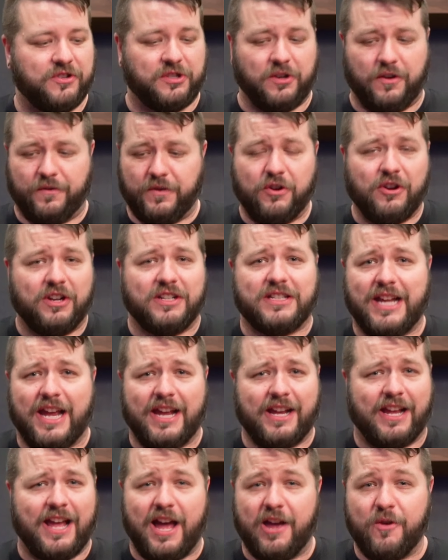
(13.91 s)
So if you're a
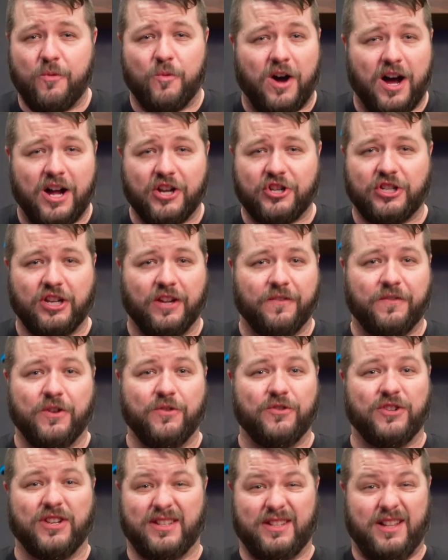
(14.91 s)
tech guy, watch. If
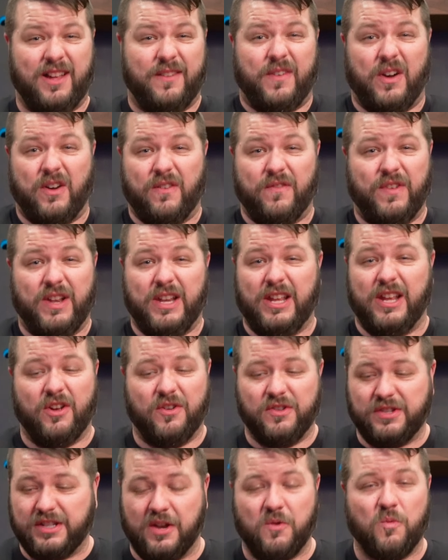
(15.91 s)
you just love our
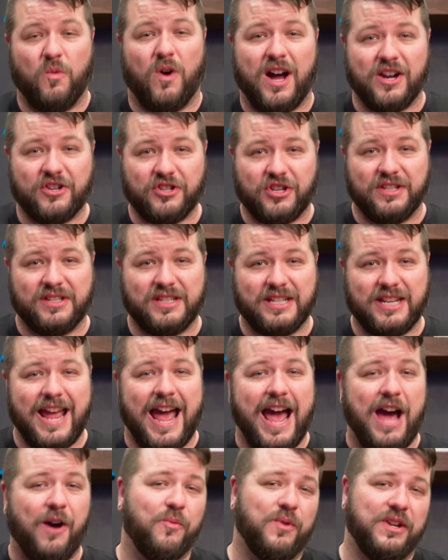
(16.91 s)
videos, then watch and see
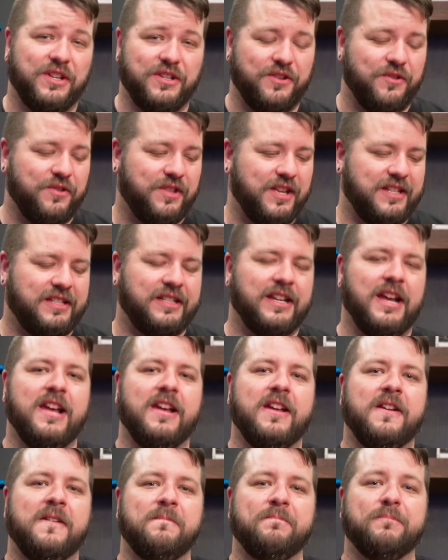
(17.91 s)
how we do this.
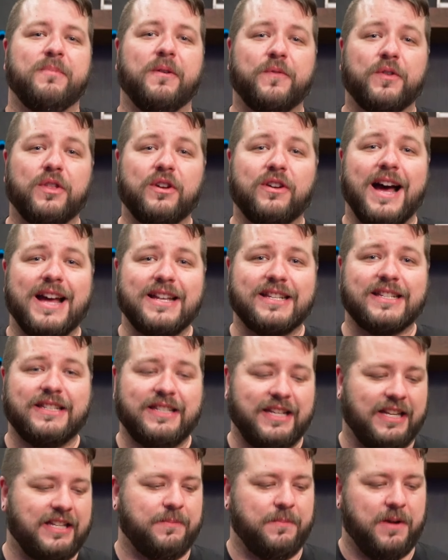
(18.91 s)
But for the last
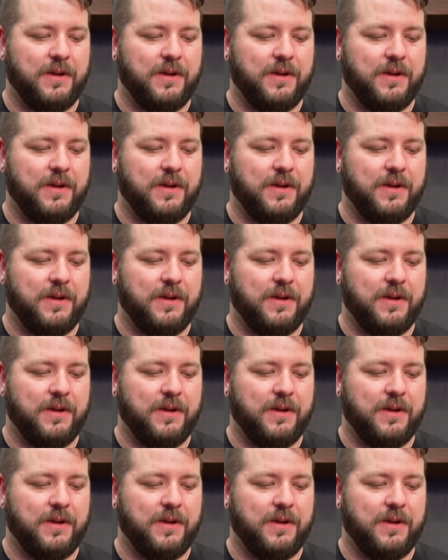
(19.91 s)
6